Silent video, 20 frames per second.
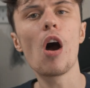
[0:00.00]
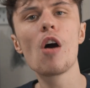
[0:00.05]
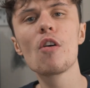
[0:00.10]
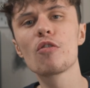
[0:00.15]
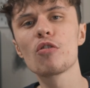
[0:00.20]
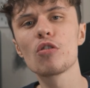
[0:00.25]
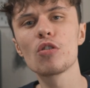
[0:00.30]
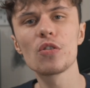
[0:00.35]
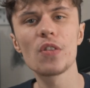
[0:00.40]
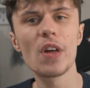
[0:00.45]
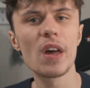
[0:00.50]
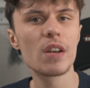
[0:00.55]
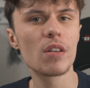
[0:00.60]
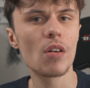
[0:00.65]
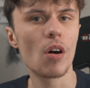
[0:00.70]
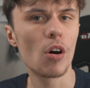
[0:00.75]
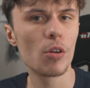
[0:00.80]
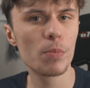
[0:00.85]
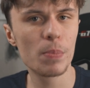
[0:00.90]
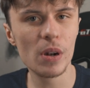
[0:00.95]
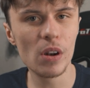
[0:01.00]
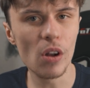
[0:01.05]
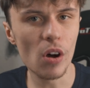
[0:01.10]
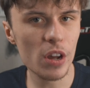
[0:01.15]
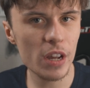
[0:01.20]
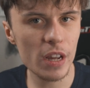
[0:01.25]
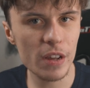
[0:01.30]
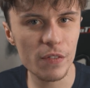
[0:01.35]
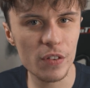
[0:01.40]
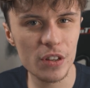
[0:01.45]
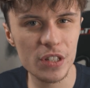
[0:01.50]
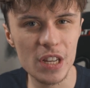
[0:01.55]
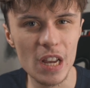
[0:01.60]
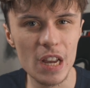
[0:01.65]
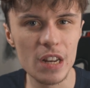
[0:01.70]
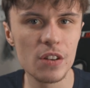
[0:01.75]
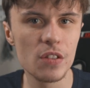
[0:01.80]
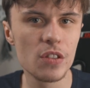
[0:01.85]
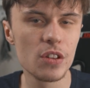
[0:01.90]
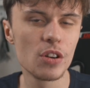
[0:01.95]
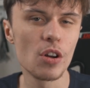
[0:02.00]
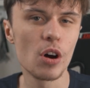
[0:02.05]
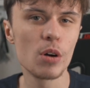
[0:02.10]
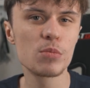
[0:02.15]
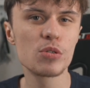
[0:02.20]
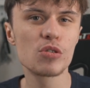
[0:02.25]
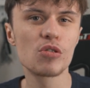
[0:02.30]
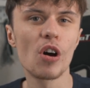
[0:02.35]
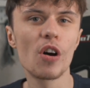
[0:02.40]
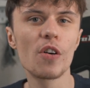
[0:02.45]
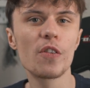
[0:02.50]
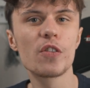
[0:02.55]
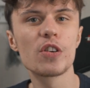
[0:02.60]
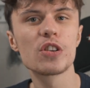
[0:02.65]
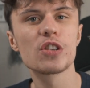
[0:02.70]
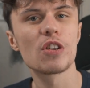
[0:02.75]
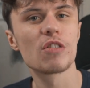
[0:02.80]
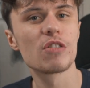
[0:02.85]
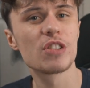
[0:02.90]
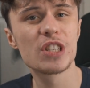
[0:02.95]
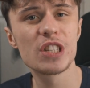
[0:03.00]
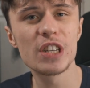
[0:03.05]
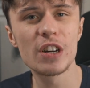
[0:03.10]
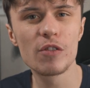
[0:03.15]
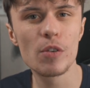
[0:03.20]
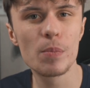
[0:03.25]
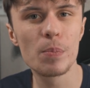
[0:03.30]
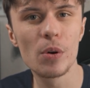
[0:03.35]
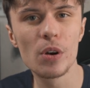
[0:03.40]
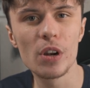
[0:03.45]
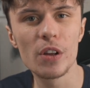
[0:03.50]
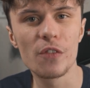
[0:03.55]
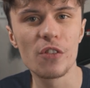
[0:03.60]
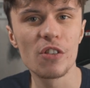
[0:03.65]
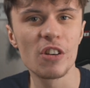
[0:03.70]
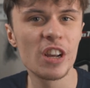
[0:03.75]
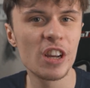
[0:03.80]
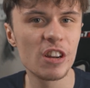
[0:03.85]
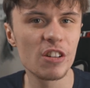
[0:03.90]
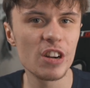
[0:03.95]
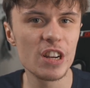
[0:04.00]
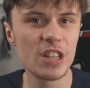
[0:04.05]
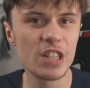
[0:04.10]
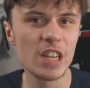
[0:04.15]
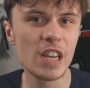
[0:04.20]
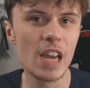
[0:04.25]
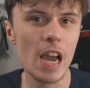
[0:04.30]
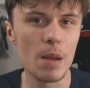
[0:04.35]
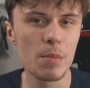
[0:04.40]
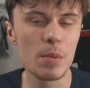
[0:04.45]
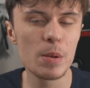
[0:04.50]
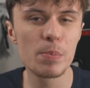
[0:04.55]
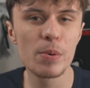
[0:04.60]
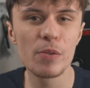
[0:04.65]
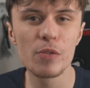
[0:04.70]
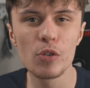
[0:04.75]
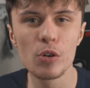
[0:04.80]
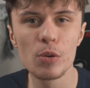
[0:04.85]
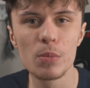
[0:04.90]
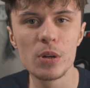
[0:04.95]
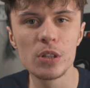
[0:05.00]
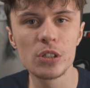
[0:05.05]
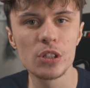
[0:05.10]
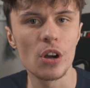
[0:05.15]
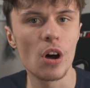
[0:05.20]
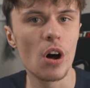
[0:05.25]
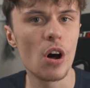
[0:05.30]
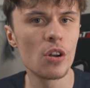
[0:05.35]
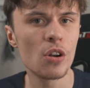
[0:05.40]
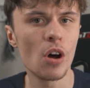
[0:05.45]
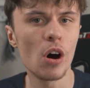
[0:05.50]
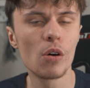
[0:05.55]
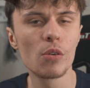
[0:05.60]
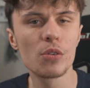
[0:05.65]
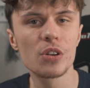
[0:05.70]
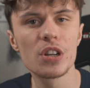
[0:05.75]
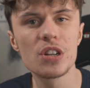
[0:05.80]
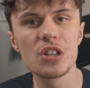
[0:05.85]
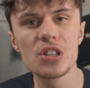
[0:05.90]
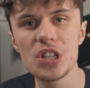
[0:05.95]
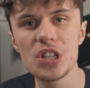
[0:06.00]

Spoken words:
Overall then, I'd be lying if I said the NIMEZ drivers are a silver bullet for increasing gaming performance on older